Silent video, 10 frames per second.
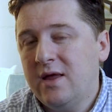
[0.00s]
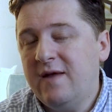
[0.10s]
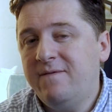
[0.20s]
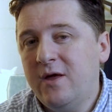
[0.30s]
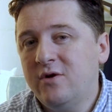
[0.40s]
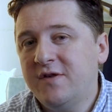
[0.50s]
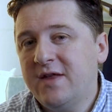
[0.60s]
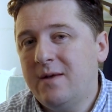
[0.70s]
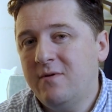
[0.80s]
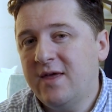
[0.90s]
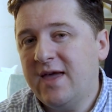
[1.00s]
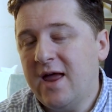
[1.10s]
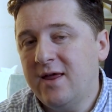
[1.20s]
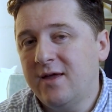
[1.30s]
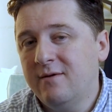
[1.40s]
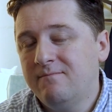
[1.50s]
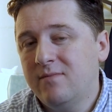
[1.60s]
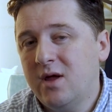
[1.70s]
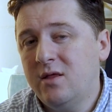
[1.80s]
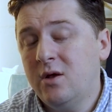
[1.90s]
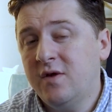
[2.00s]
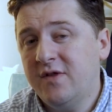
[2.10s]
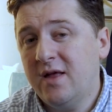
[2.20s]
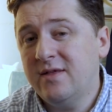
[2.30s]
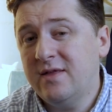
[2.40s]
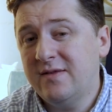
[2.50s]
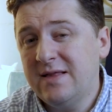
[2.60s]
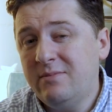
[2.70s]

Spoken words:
If they understand what they're getting and they understand that there's